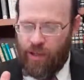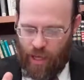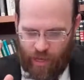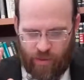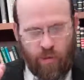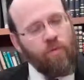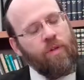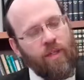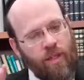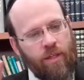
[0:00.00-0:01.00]
and you
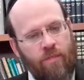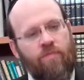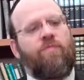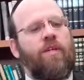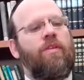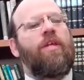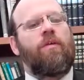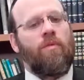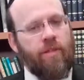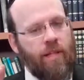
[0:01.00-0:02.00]
really feel that he
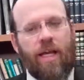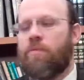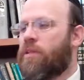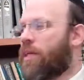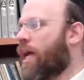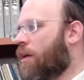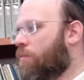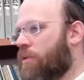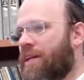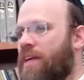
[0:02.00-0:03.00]
was able to help
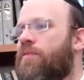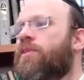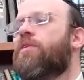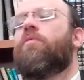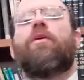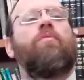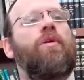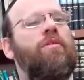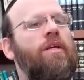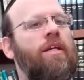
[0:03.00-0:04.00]
you and give it to you what
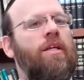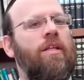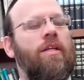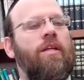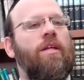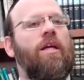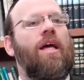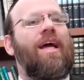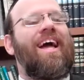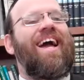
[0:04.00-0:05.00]
you needed,
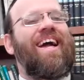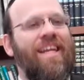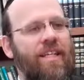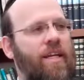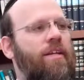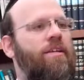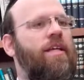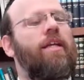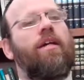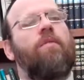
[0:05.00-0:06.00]
and he didn't.
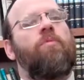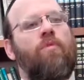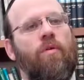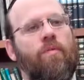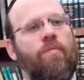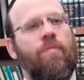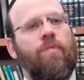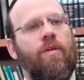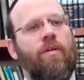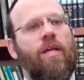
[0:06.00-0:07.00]
He didn't come through.
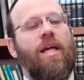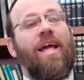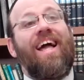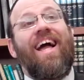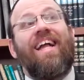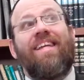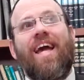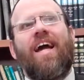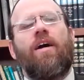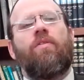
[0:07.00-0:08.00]
And
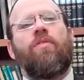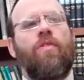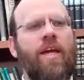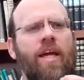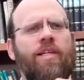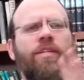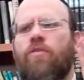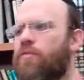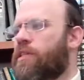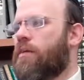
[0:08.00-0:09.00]
now they ask you
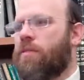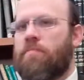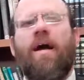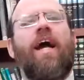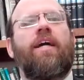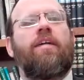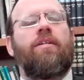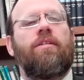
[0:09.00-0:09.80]
for something back.